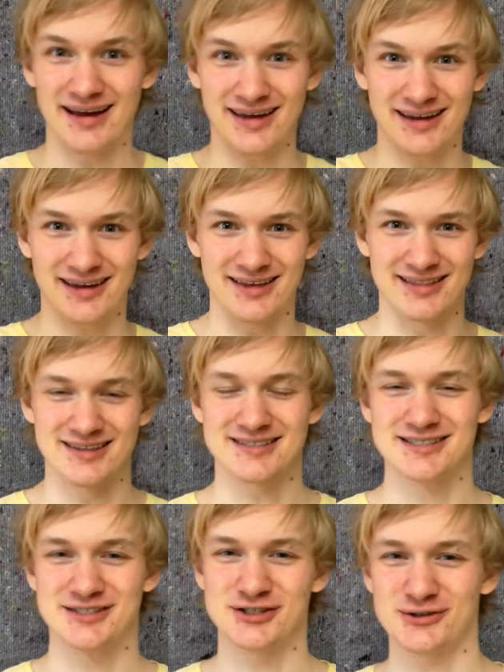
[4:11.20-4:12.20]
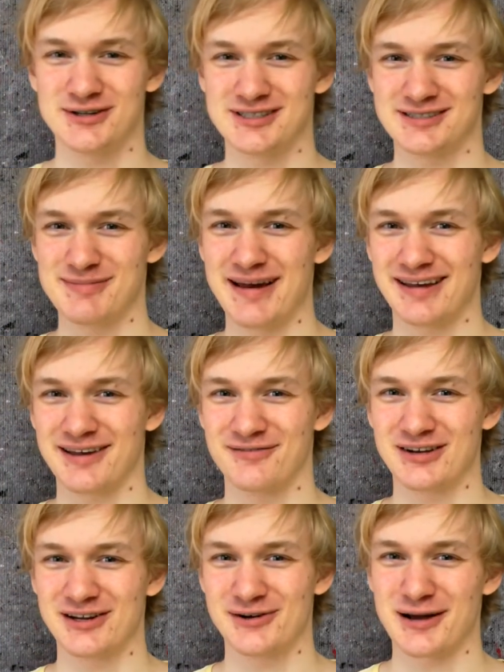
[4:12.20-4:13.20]
Hey, this is Jonas making
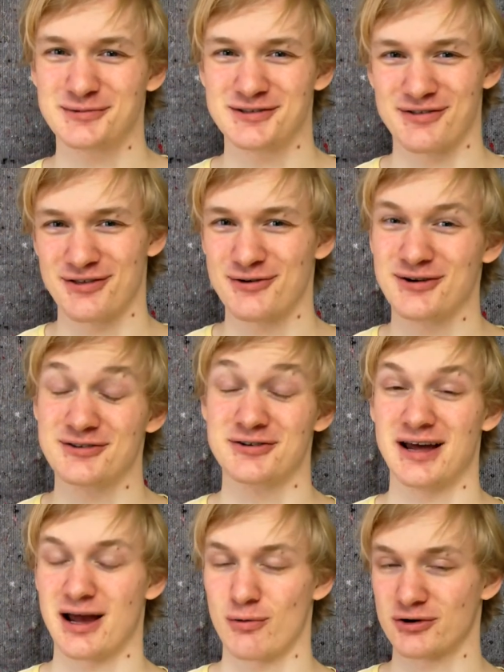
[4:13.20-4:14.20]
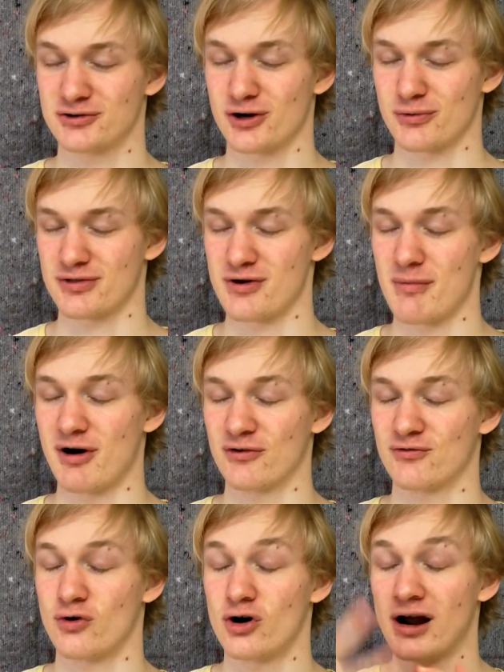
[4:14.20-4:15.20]
video games with you and today I want to talk with you about
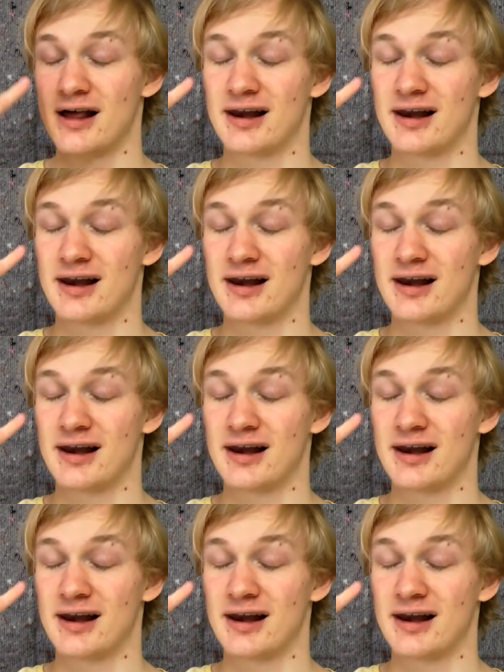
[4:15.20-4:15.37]
4